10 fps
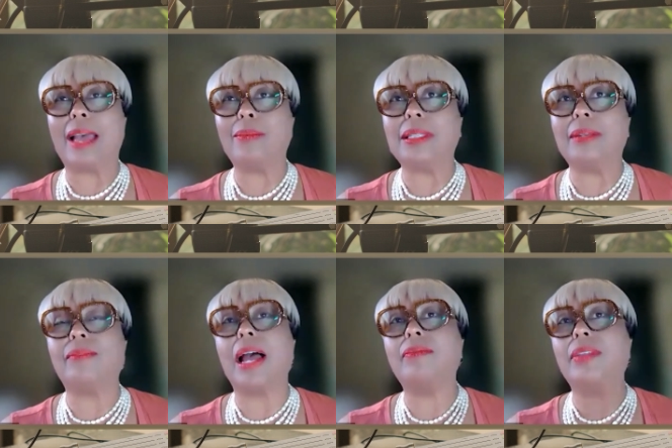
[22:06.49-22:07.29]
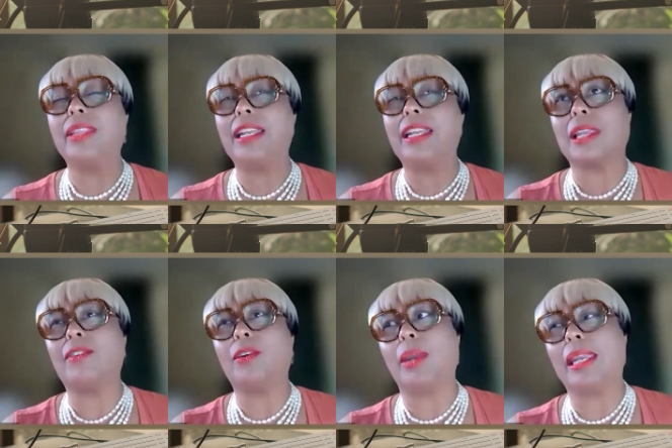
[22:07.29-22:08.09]
that was involved and then he was
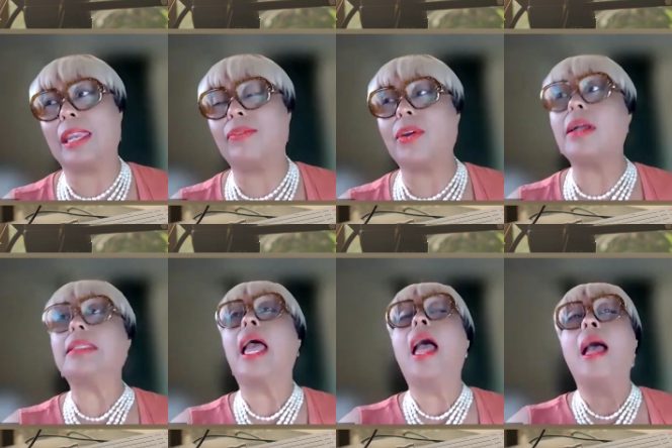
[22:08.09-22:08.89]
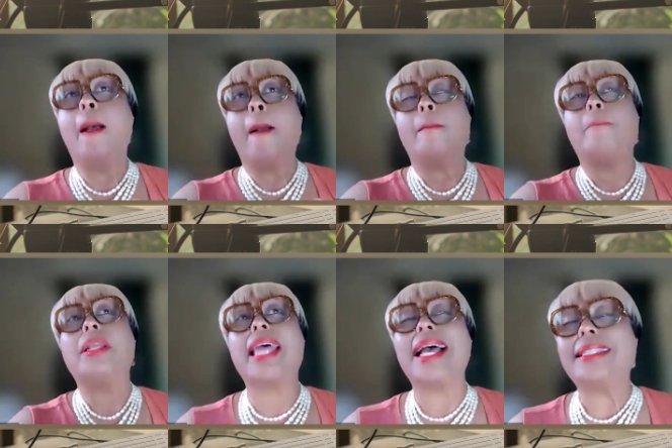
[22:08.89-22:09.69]
giving away gift cards
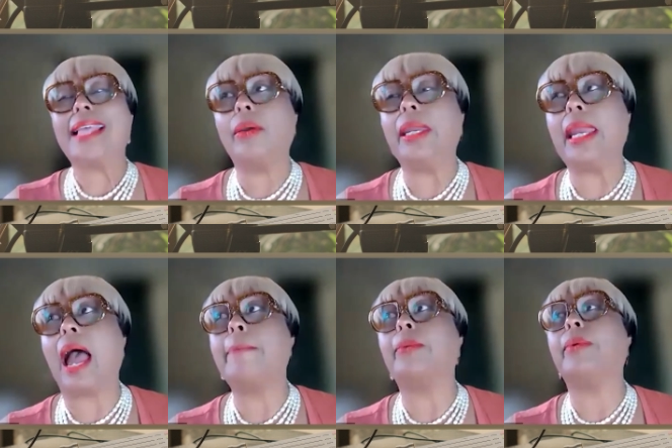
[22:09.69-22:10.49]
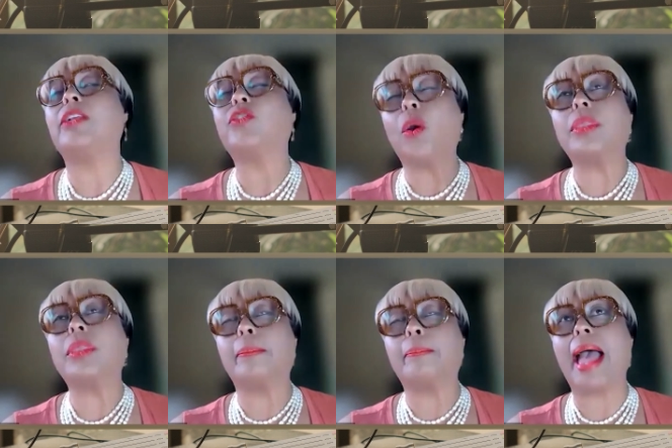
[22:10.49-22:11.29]
but that's how he operated so with
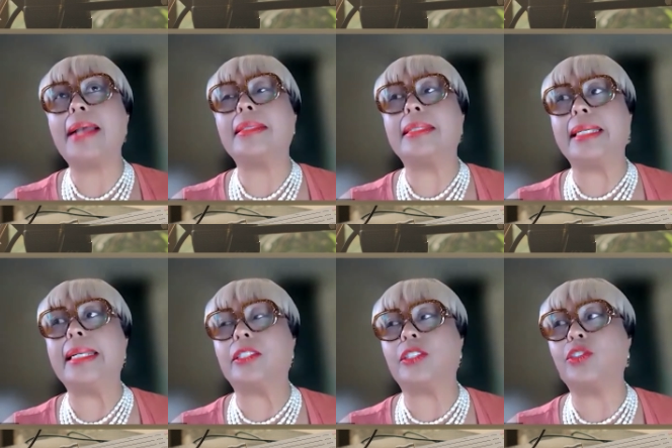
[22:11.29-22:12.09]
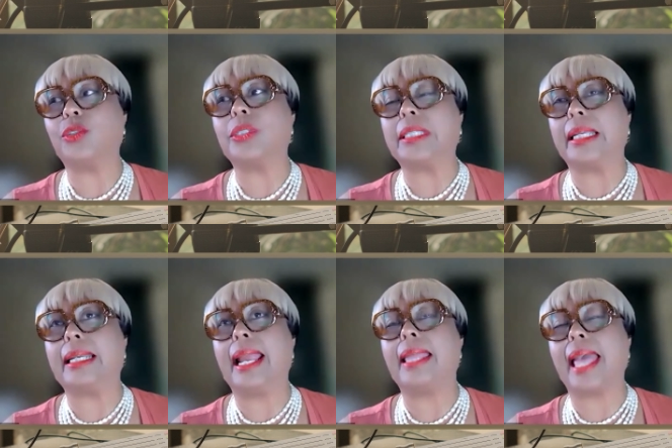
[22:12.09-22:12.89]
the pasadena sister
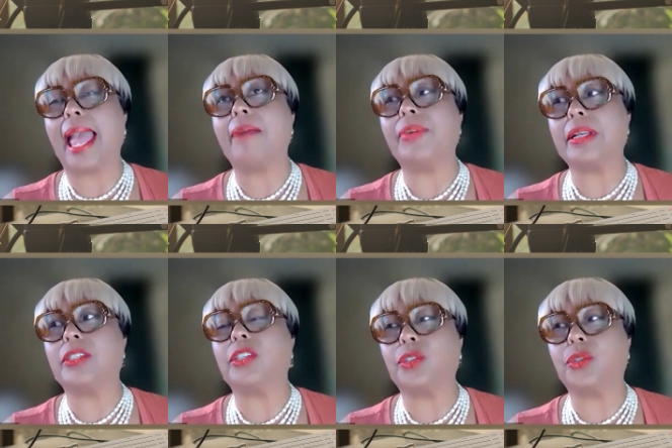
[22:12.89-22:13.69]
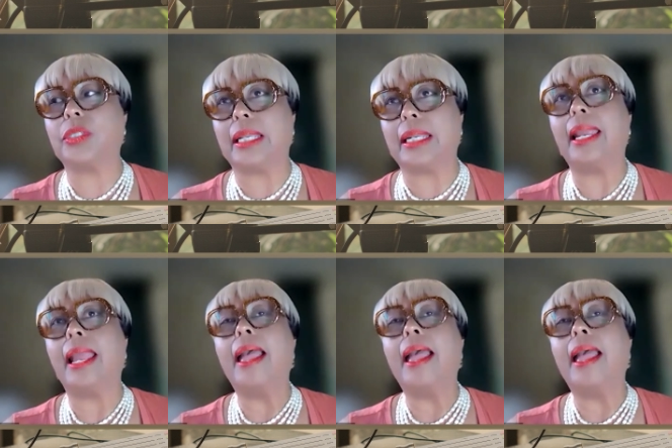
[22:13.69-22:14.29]
city and the africa sister city